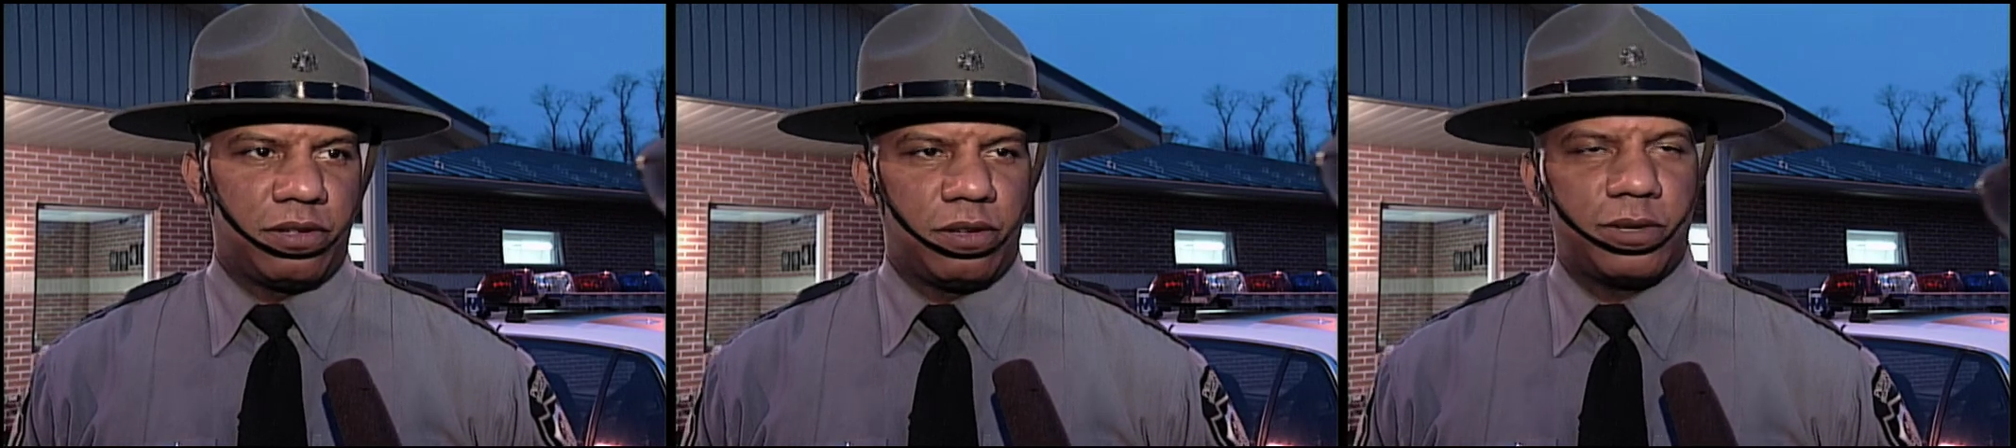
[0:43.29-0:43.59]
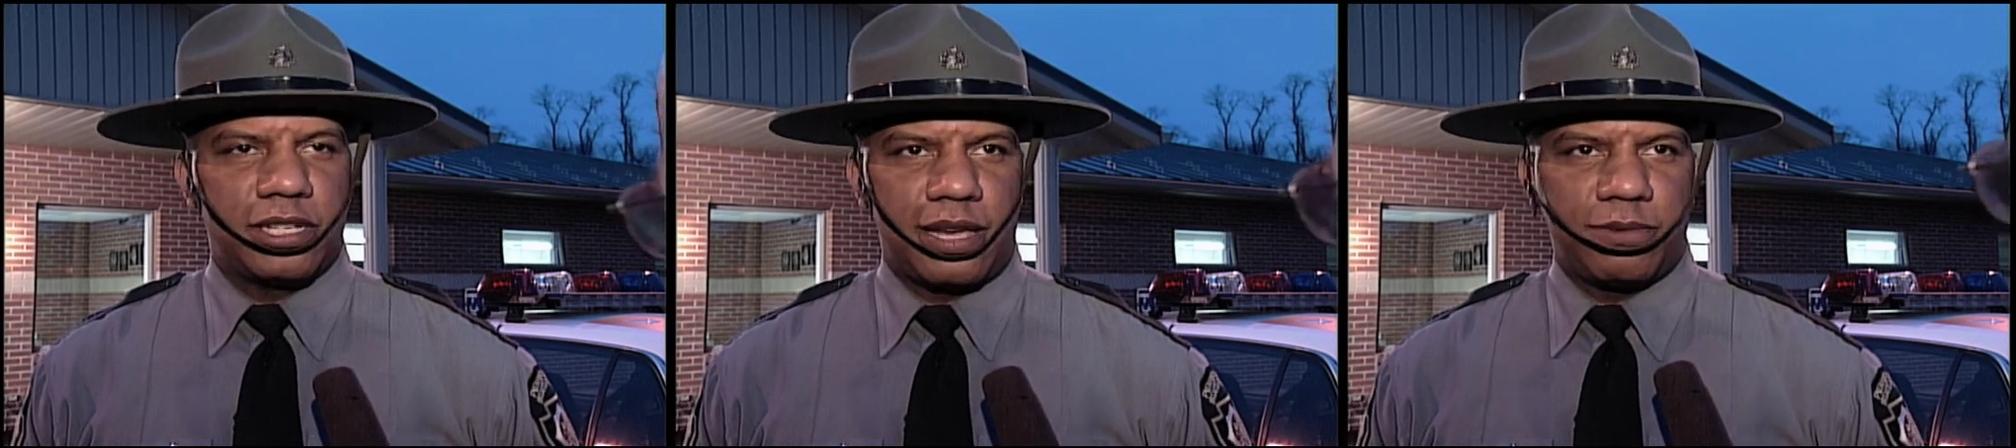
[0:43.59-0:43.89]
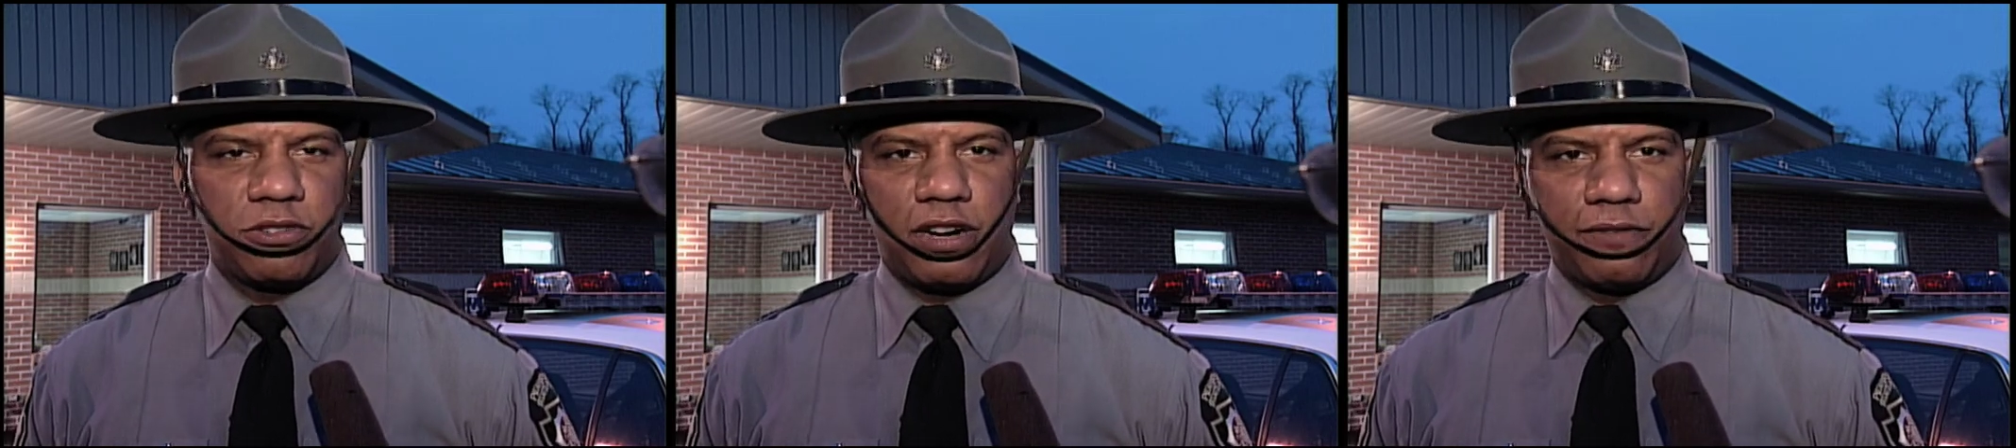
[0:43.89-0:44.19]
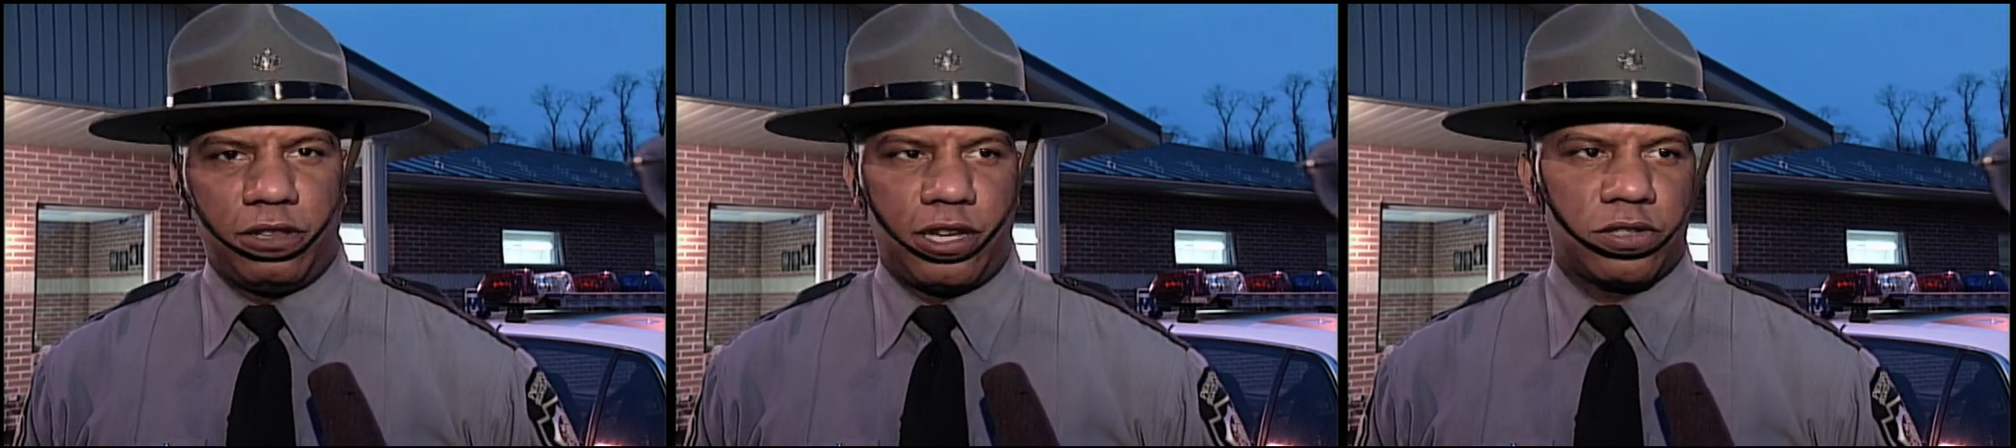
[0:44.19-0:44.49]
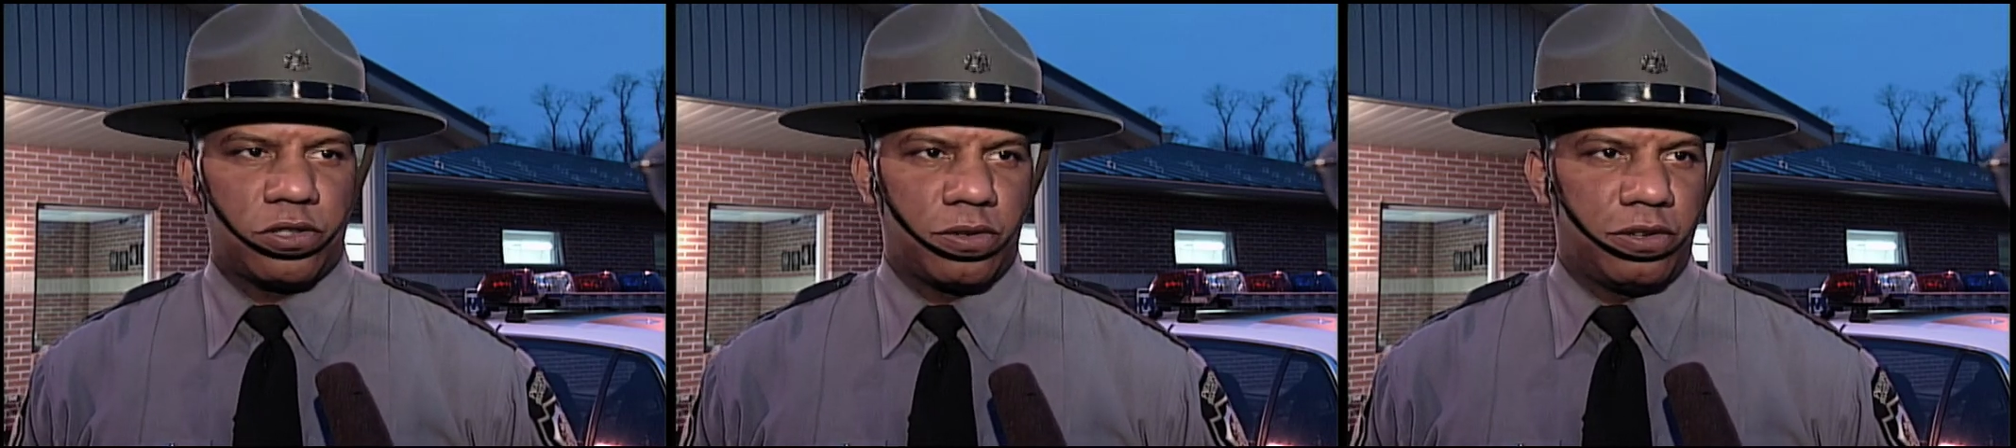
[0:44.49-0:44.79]
which time the driver lost
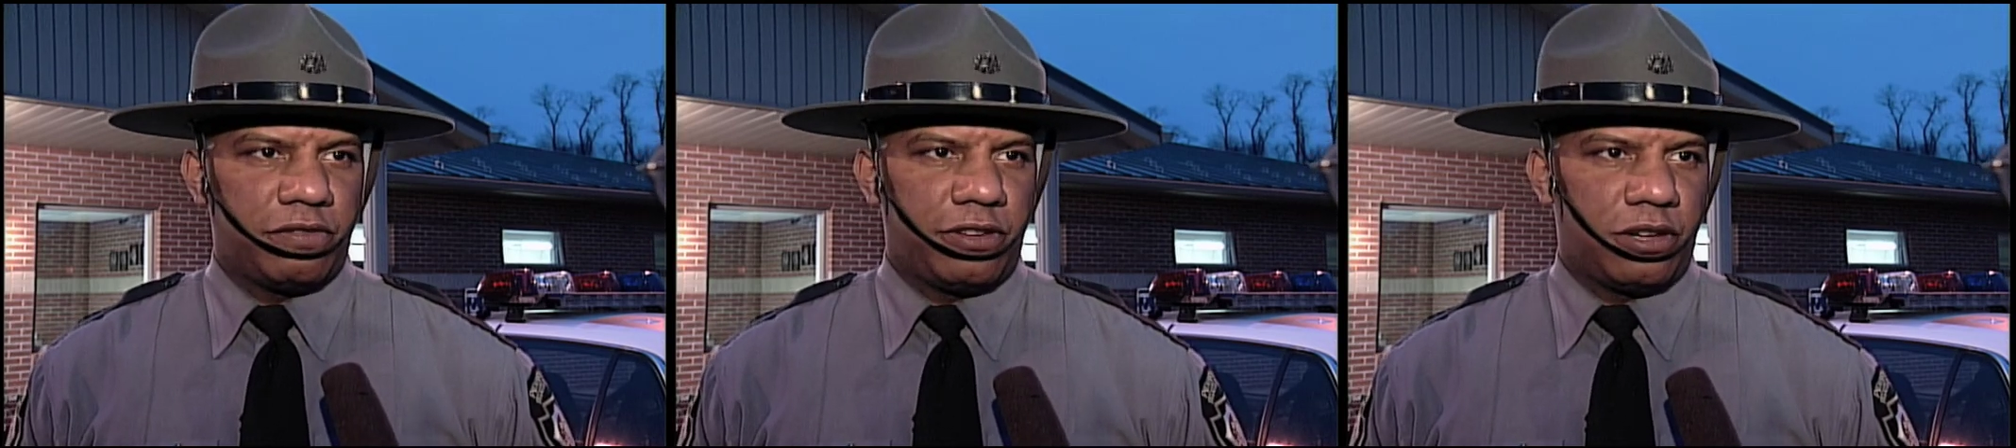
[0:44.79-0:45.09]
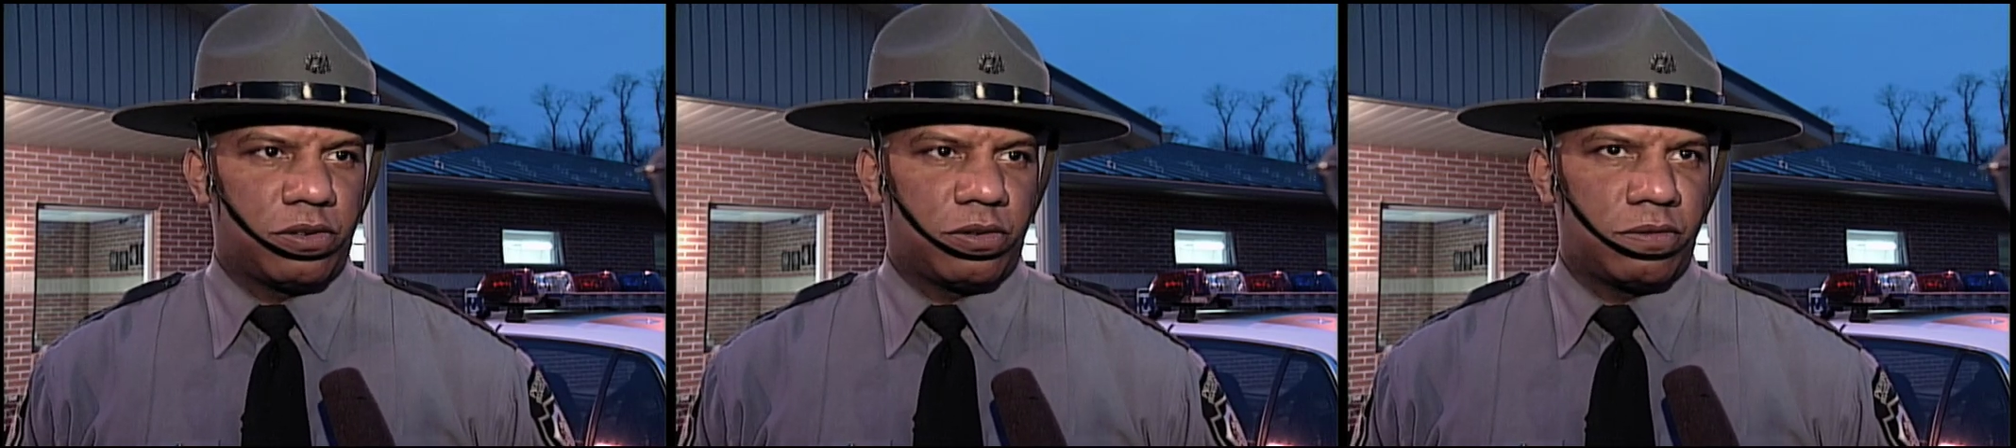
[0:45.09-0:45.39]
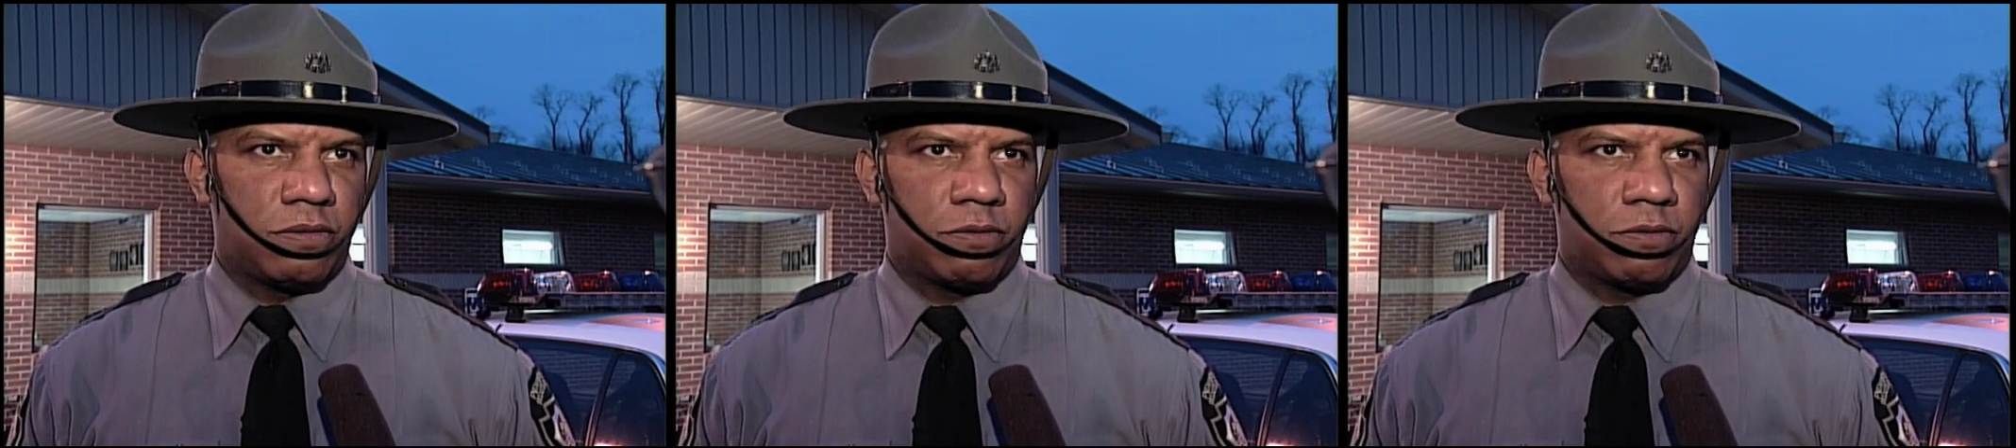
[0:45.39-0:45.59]
control of the vehicle